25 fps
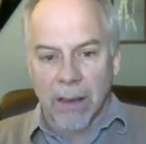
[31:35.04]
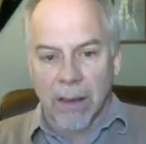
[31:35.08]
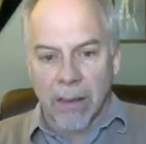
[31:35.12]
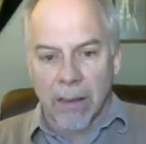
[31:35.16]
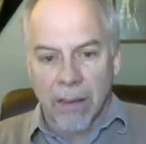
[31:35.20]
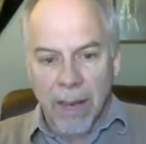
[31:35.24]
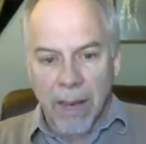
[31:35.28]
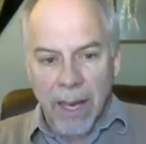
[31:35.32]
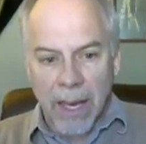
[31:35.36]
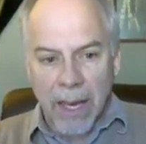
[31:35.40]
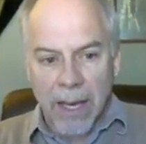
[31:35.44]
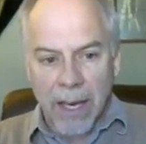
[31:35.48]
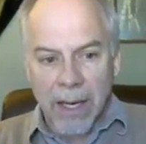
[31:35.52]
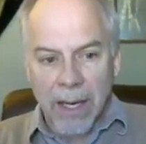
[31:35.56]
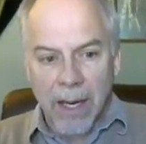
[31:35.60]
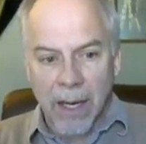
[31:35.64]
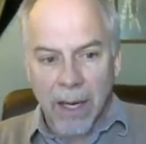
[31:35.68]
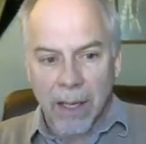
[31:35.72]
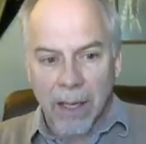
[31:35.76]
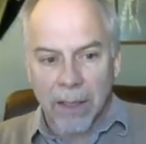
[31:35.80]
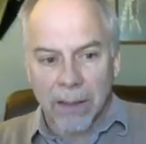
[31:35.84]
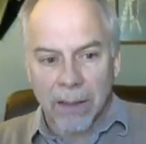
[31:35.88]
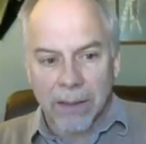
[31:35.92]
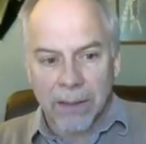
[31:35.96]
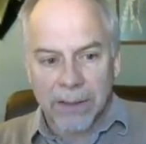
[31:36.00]
Then,
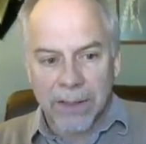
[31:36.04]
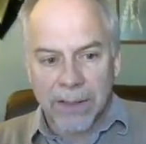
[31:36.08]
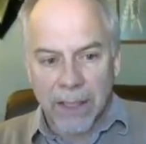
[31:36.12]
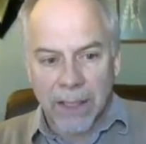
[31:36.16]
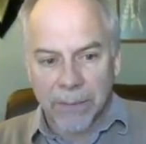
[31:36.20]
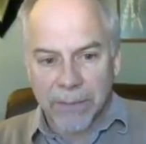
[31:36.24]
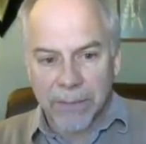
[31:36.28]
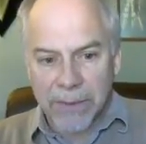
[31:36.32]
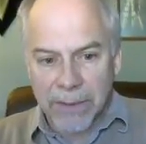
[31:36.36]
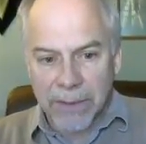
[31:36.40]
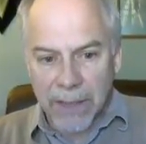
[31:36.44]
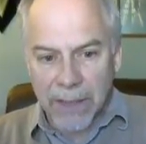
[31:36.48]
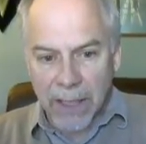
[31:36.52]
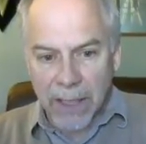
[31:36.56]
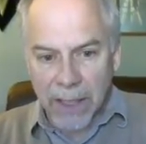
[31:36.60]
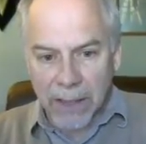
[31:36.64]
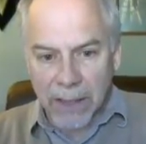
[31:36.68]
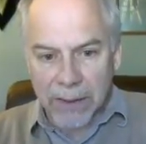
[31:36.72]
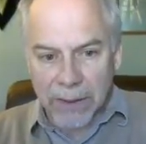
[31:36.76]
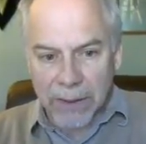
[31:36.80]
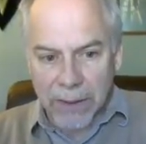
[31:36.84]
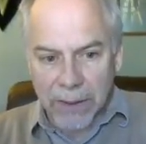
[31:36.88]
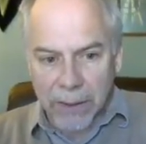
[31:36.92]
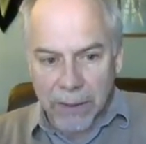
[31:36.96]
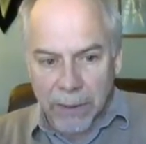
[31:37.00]
step
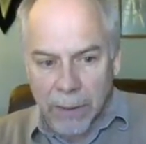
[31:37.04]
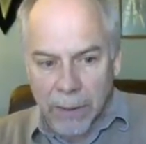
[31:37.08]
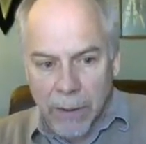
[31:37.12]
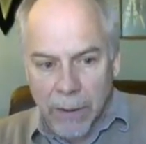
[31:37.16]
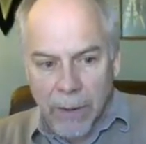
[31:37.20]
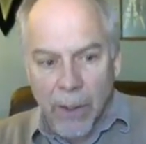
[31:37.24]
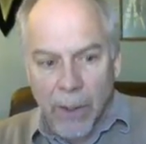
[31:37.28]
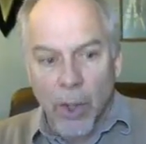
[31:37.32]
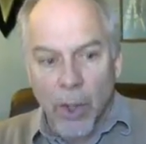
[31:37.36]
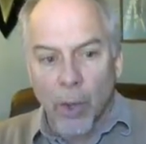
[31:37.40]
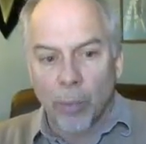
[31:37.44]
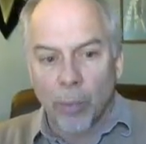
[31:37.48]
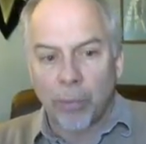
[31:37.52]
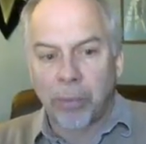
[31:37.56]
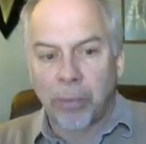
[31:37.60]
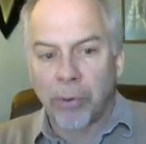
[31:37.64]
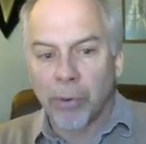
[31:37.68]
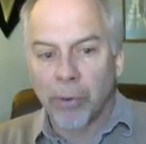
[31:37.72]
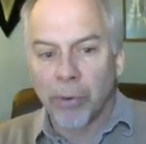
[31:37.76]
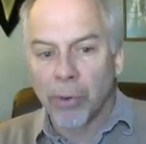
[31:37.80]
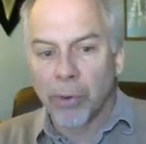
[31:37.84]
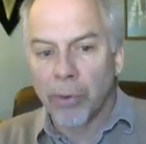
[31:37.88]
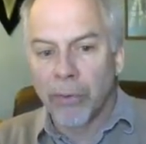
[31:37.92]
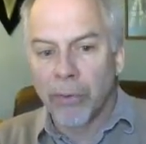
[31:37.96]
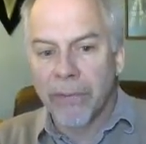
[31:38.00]
6,
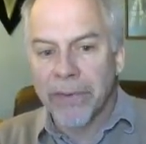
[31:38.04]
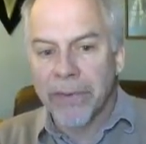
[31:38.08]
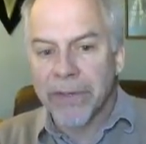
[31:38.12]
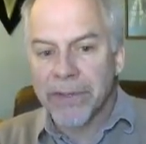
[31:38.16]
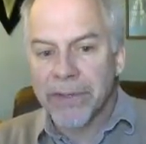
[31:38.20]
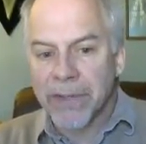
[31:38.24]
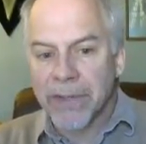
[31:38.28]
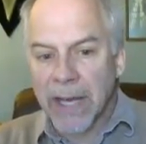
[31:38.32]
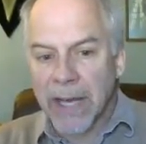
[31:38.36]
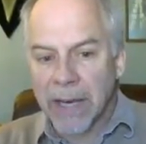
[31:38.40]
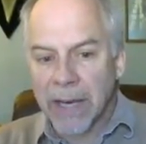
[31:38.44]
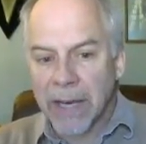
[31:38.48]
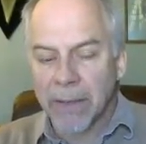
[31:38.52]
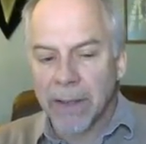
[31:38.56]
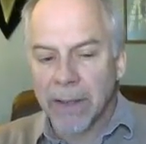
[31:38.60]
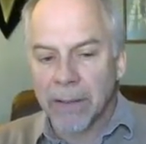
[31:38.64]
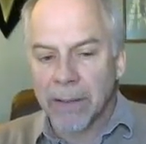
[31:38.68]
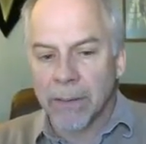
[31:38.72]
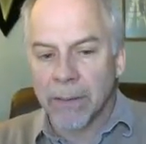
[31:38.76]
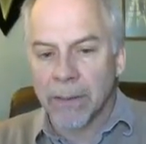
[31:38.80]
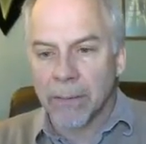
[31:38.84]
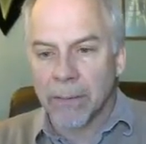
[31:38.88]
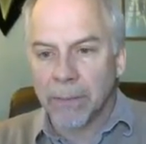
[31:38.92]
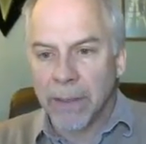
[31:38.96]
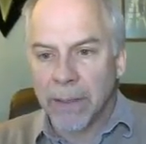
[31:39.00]
prove the statement
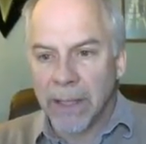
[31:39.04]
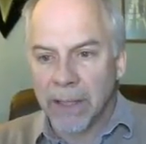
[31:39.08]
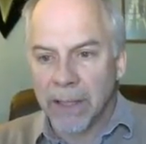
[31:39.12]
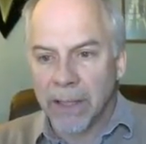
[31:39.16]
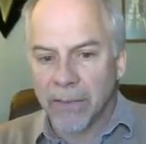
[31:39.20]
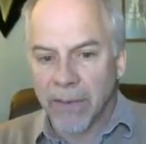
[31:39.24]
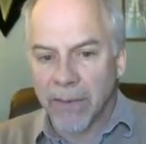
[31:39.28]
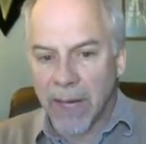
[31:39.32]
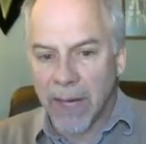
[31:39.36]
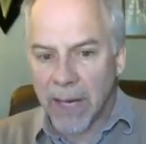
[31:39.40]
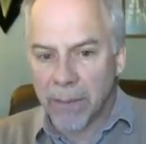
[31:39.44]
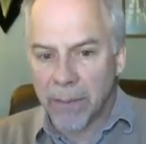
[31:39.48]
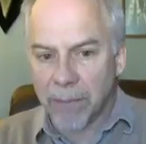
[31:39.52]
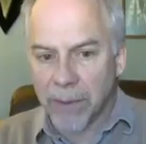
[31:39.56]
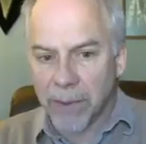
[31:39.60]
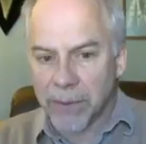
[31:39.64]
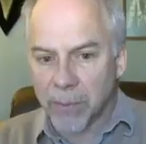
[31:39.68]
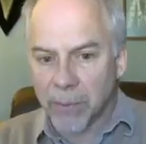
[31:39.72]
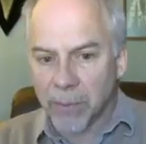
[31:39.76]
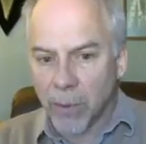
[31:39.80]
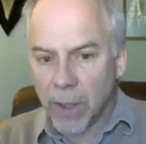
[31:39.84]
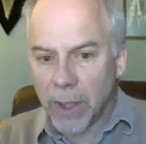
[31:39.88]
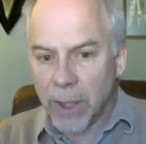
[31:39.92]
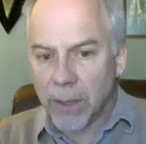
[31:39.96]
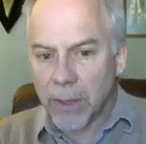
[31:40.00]
P of k
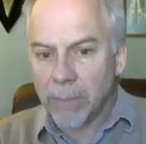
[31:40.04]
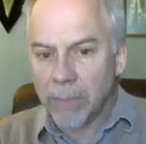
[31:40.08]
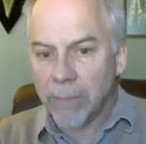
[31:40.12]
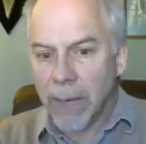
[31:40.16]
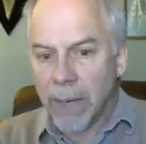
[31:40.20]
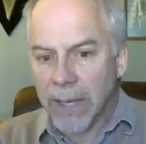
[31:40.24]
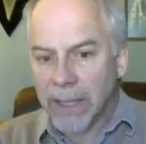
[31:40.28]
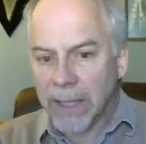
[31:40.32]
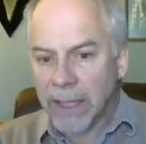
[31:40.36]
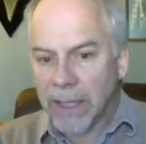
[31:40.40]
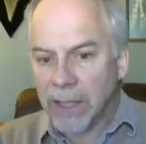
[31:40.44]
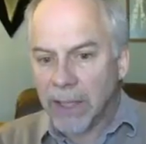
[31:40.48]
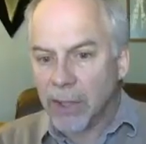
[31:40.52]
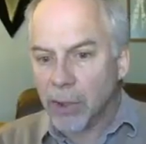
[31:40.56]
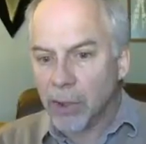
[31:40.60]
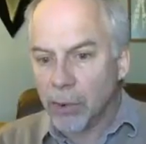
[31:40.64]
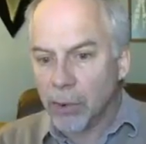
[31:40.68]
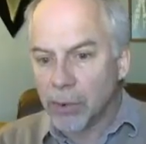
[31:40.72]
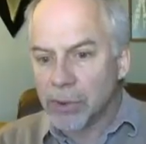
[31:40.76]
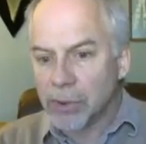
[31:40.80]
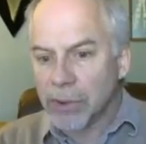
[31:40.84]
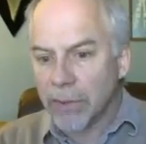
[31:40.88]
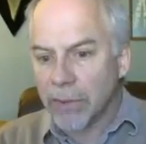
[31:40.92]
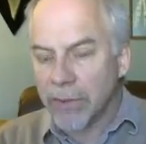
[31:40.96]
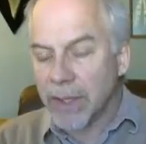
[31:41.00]
plus 1 making
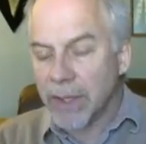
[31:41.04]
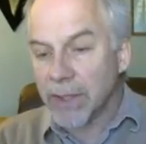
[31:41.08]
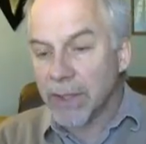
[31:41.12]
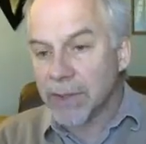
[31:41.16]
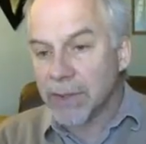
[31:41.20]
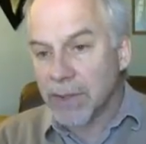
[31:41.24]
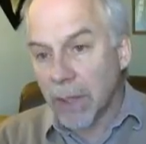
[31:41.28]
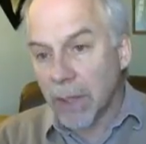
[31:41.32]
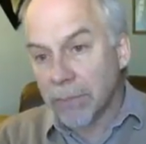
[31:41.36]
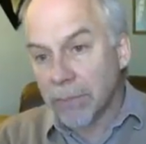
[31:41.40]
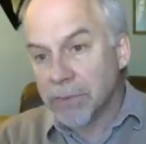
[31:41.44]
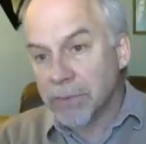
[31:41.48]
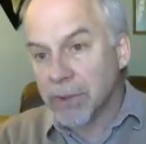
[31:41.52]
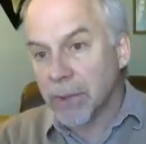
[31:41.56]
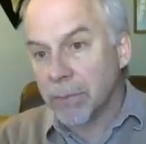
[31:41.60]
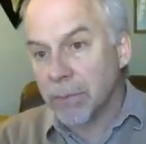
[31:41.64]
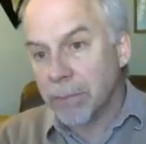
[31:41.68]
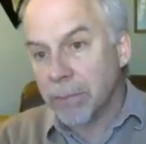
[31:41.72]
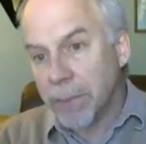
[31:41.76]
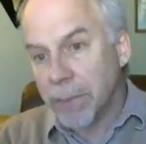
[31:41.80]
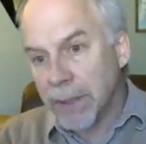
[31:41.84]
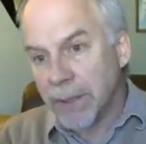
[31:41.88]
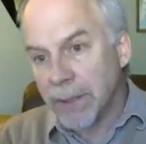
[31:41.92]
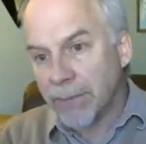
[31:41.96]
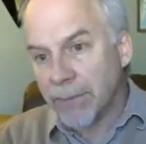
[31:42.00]
use of the
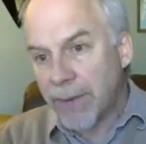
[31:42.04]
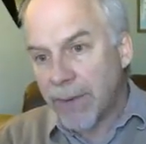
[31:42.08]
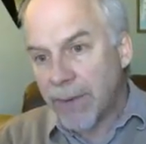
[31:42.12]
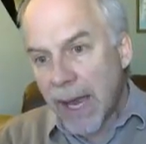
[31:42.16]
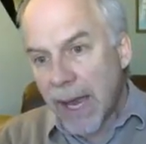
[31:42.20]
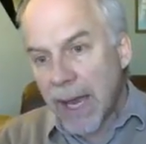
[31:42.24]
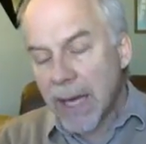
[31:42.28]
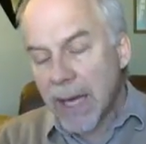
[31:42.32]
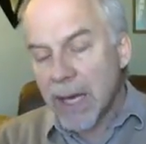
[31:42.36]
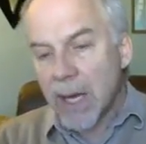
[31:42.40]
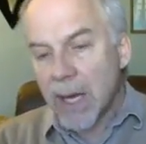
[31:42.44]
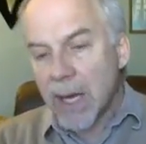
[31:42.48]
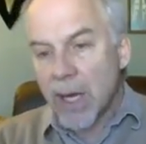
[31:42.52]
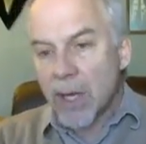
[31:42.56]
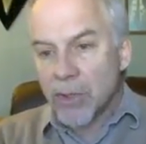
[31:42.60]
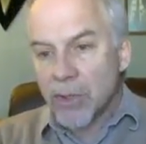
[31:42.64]
assumption P of k.